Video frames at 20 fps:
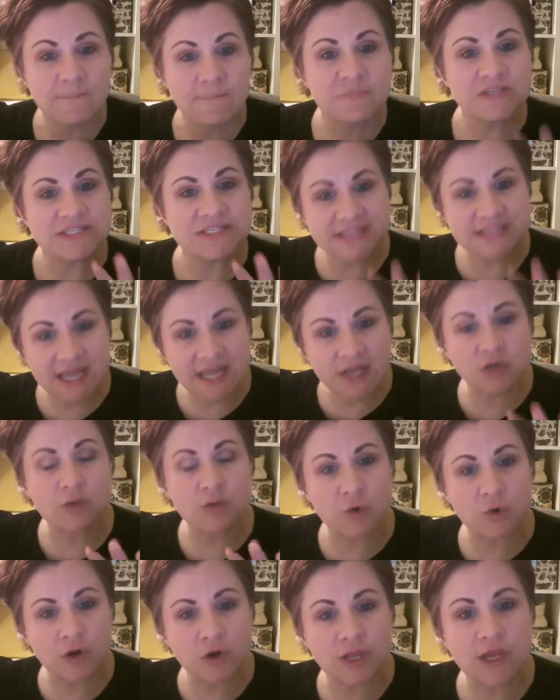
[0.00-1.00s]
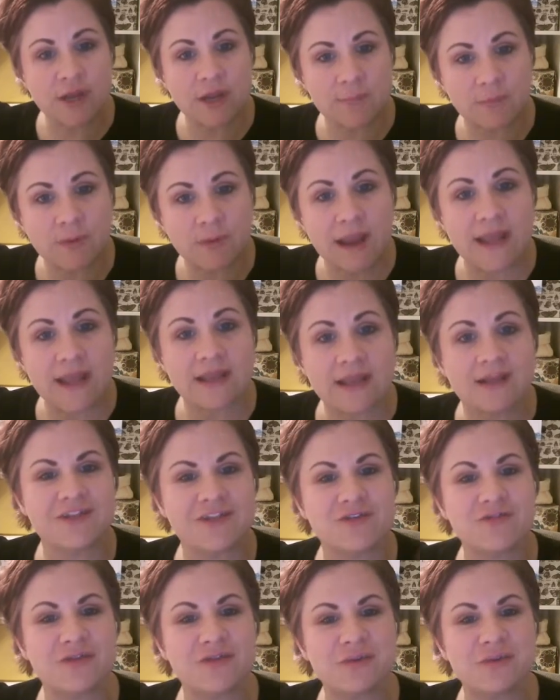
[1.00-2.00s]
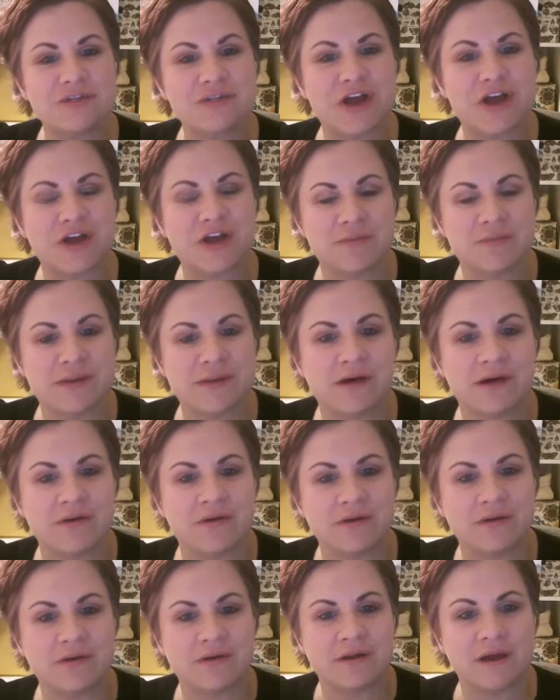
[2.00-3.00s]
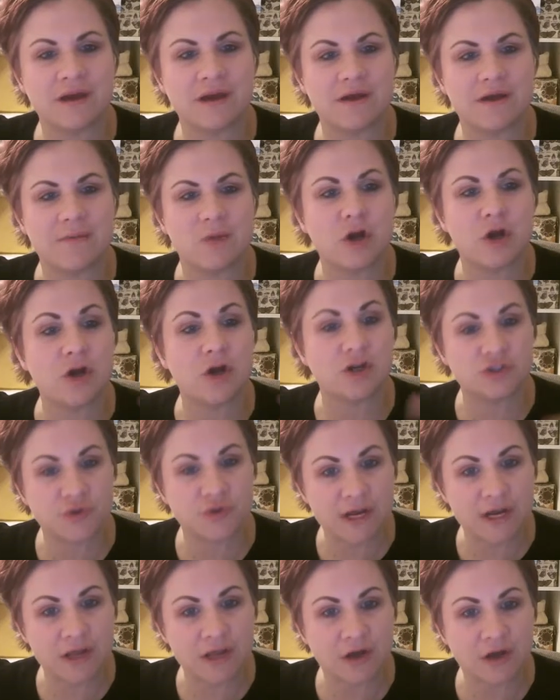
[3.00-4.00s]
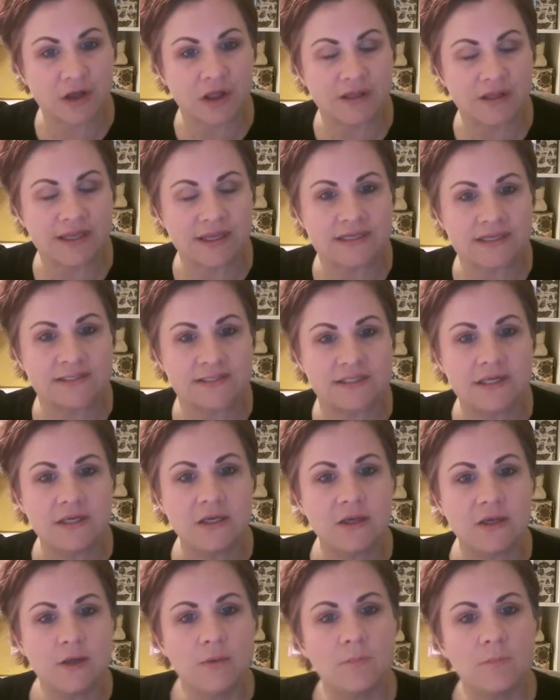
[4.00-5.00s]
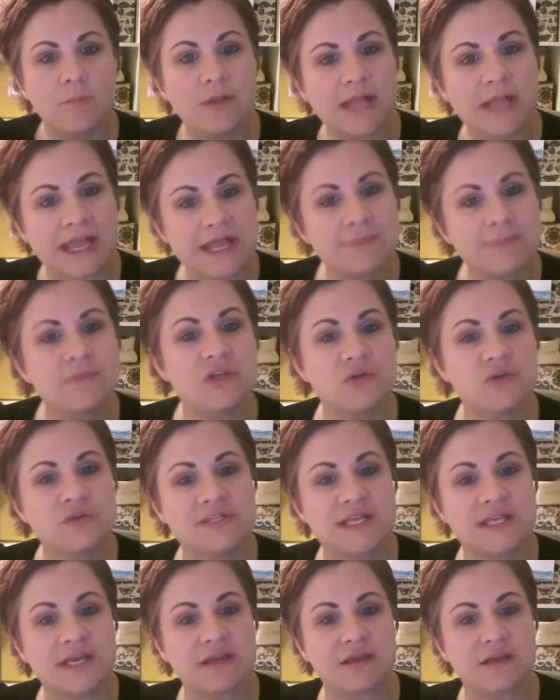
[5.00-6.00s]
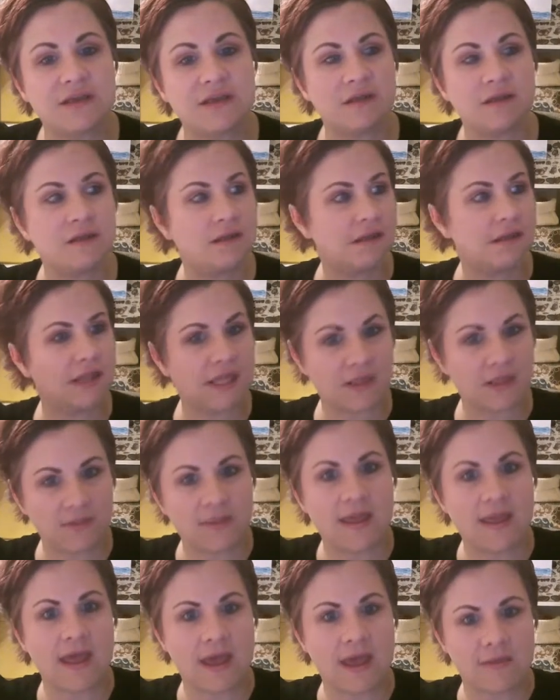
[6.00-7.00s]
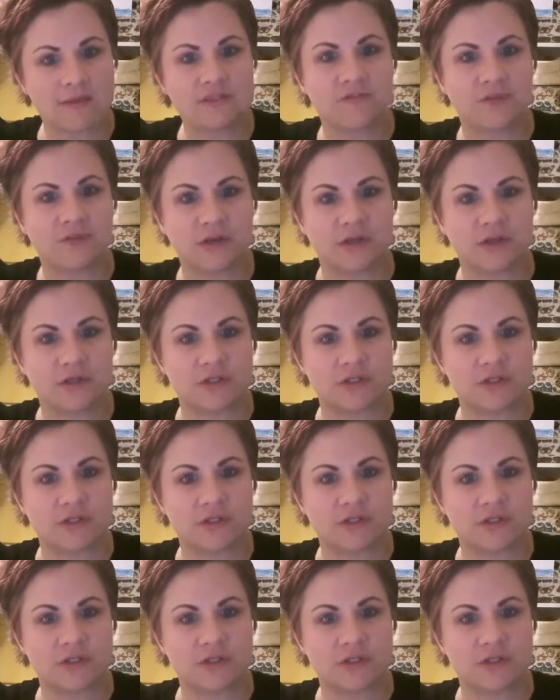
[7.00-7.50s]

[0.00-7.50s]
Set your morning up right. Another thing we talked about on our training call is play music in the atmosphere.